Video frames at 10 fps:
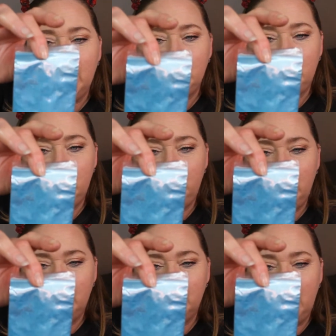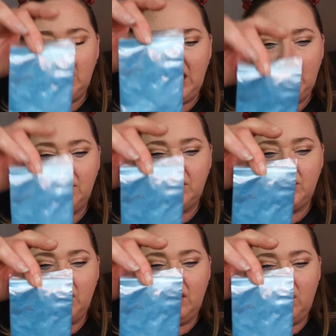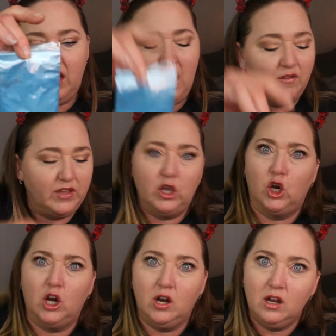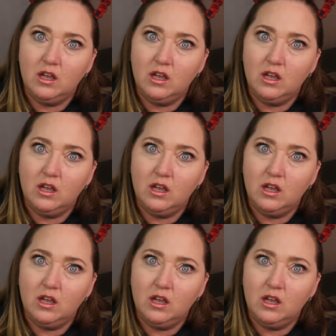actually feels like it's heavier.